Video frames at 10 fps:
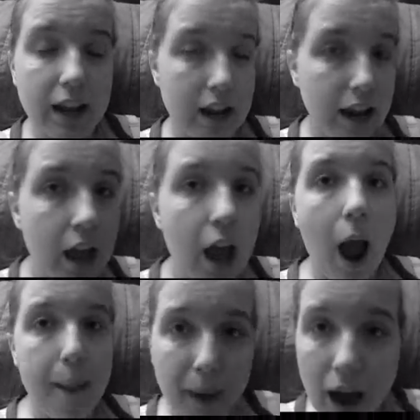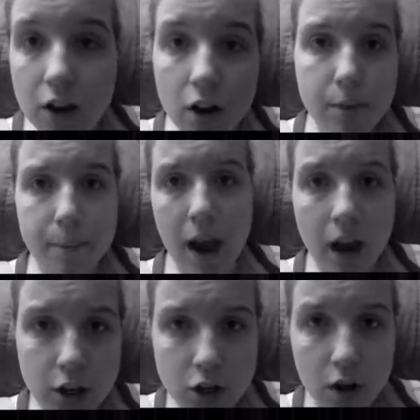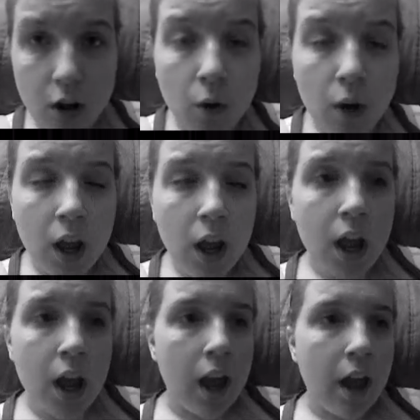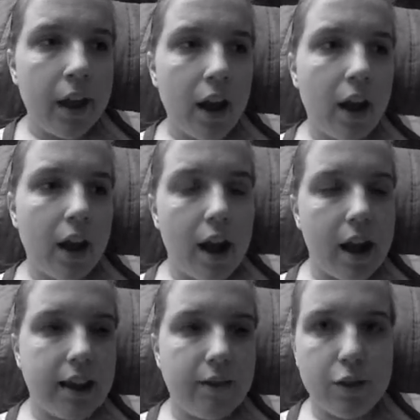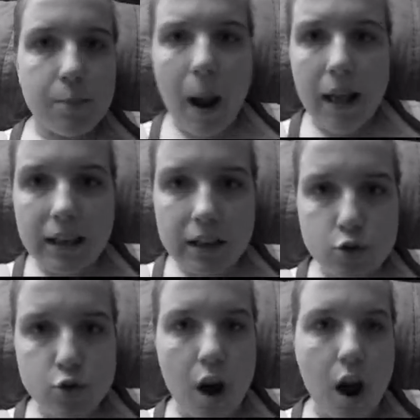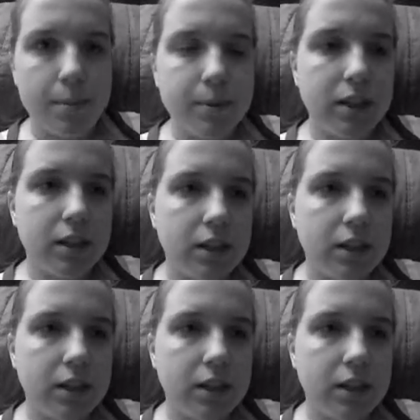and I pat her on the back, I give her the Mylican drops.